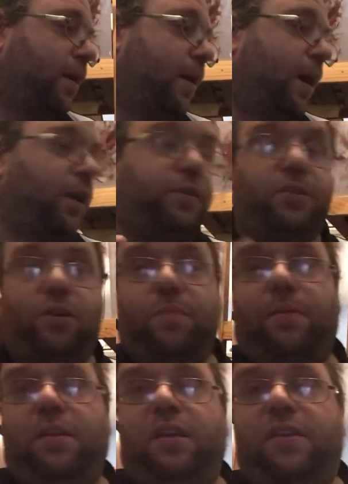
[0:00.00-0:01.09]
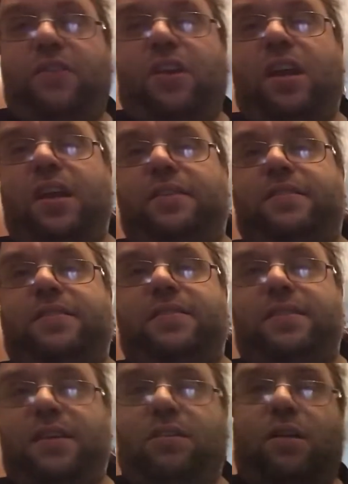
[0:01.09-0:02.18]
I don't believe
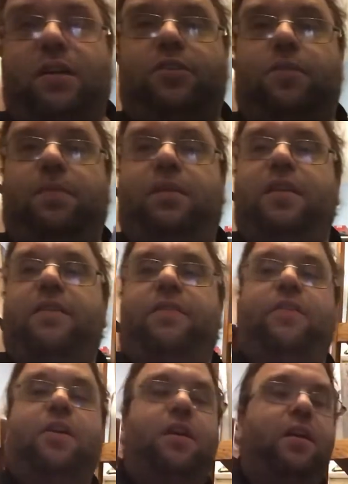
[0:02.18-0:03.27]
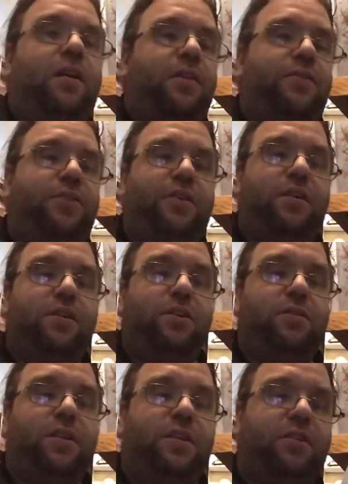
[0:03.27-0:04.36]
I don't believe that you
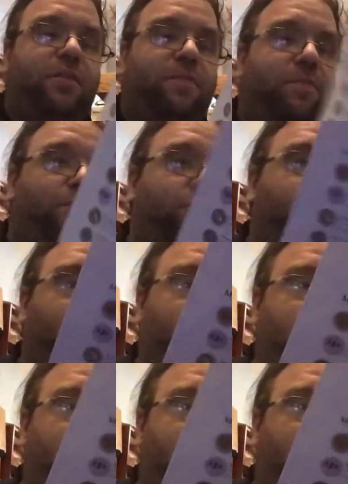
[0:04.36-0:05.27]
need to use multiple trade